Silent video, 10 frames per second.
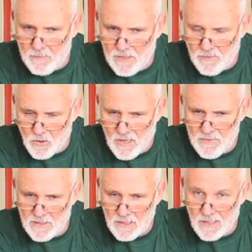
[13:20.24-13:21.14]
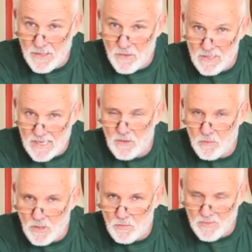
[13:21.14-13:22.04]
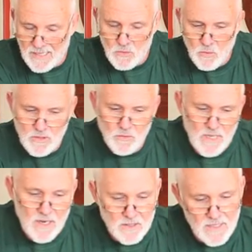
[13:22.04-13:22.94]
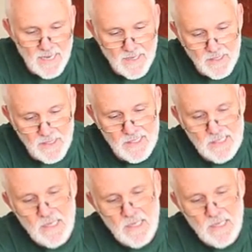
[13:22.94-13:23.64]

if you're having a clearance angle problem, that's when you'll notice out here.